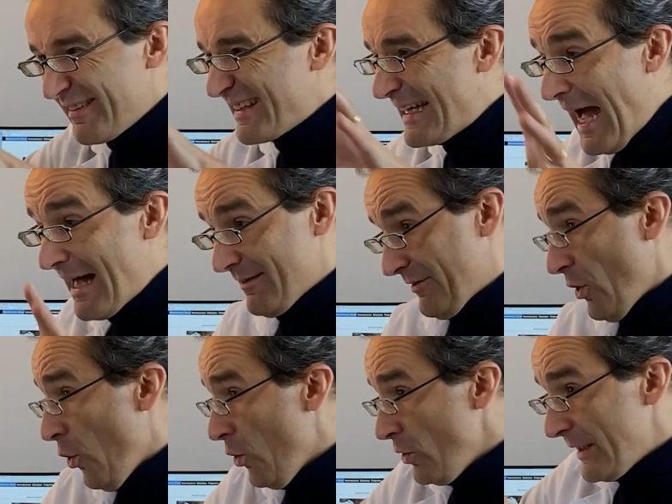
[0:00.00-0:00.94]
scans
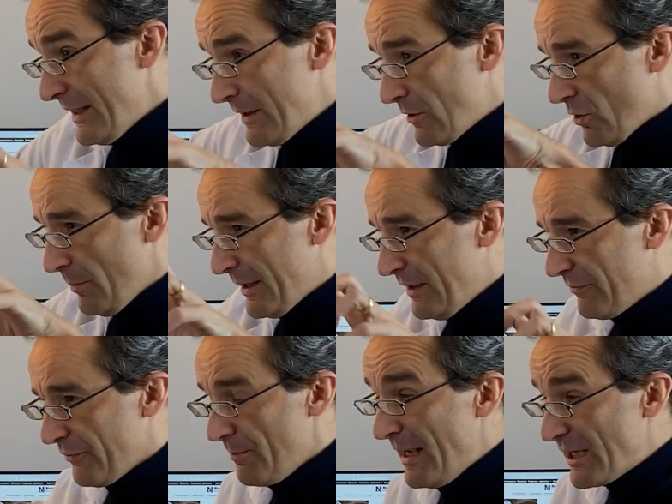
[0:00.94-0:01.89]
all incoming
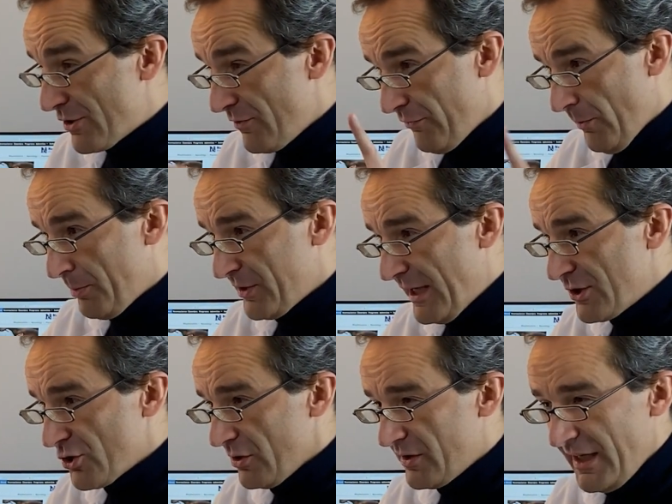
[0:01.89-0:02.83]
information for
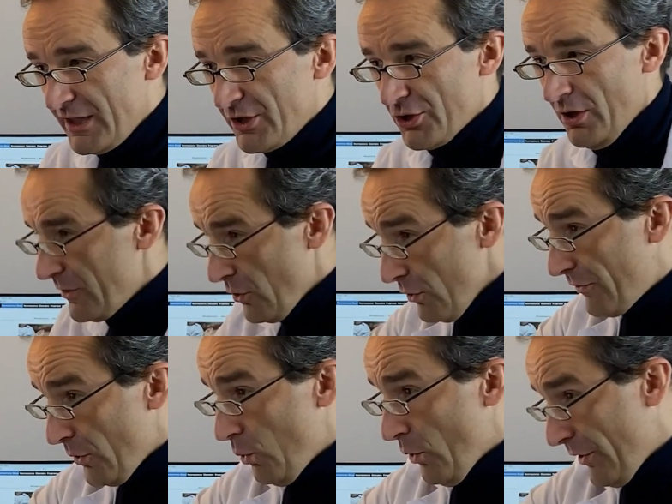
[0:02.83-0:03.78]
potential danger. It
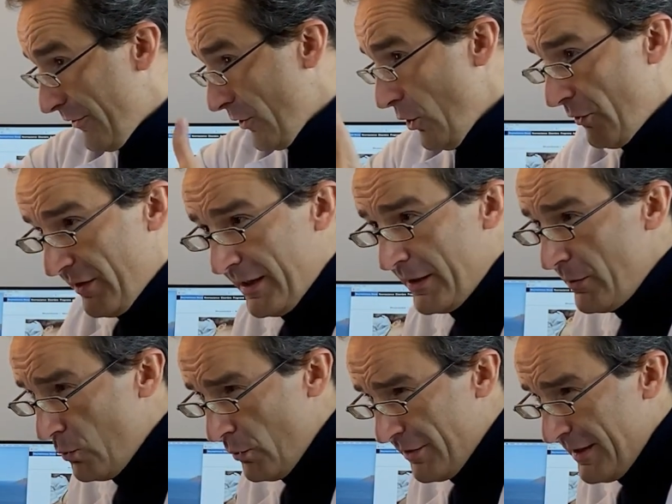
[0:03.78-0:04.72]
also works closely
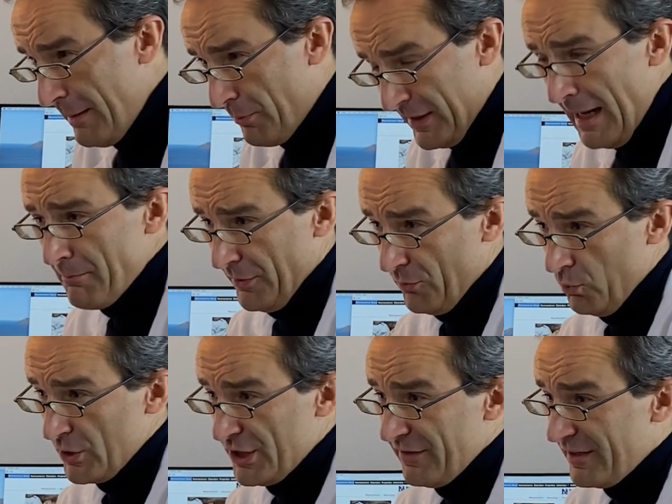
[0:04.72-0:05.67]
with the hippocampus,
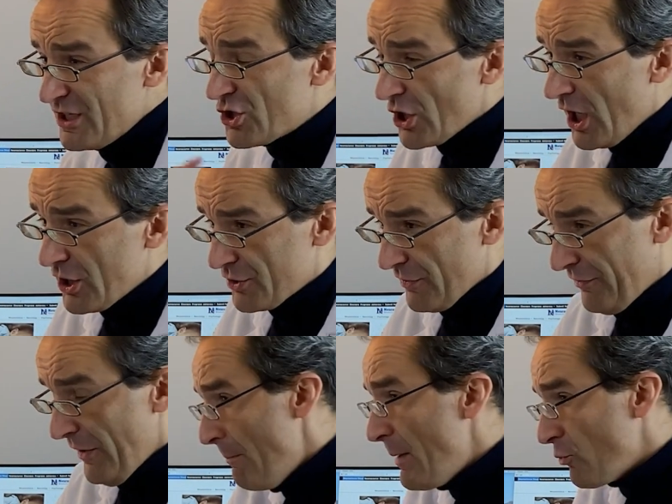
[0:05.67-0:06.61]
which is in charge
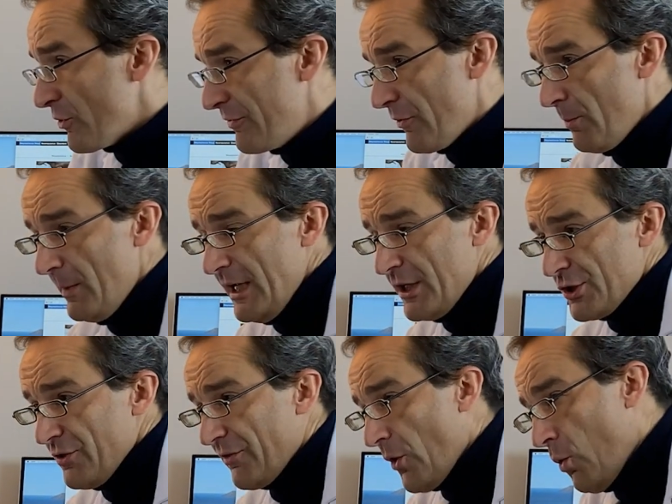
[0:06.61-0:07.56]
of memory
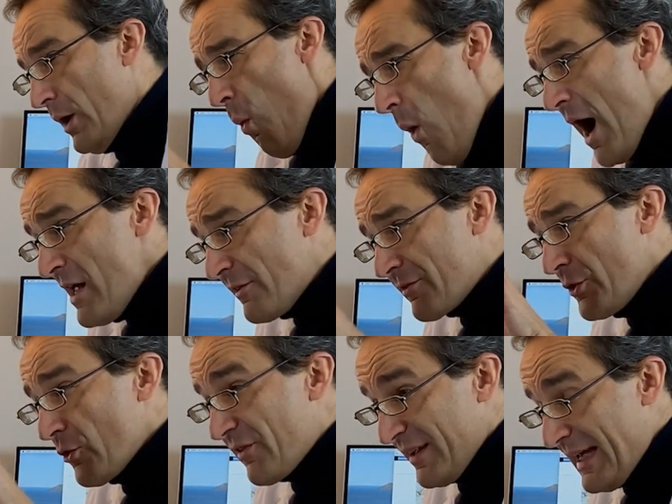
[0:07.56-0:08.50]
formation. So whilst
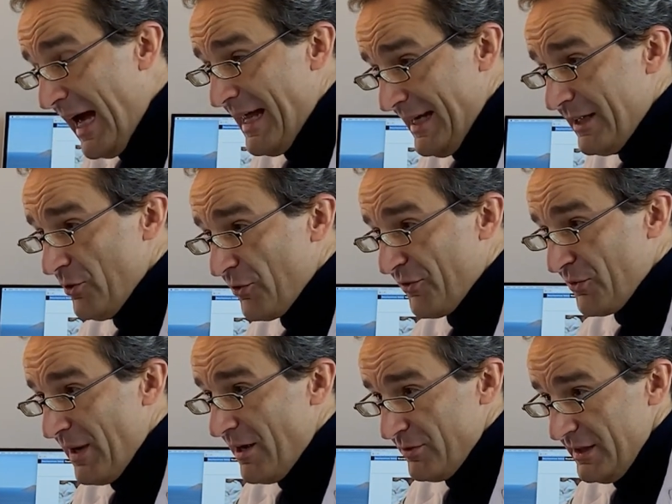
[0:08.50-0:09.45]
you're scanning your
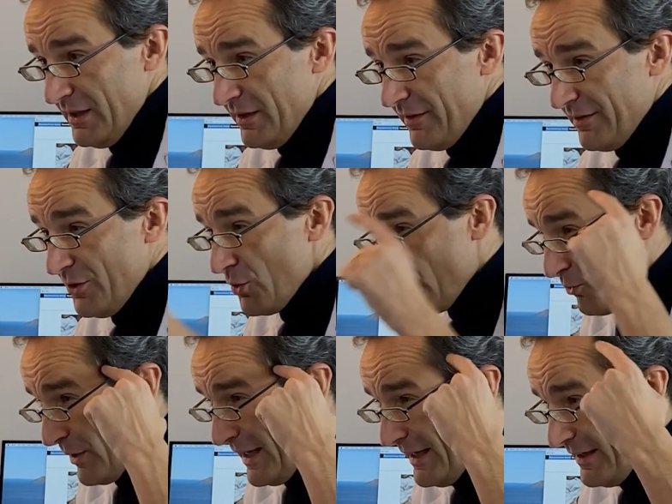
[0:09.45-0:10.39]
surroundings, your
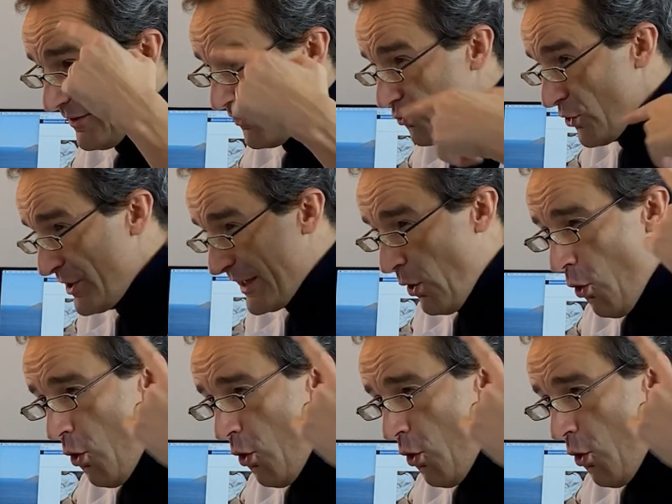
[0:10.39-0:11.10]
brain is running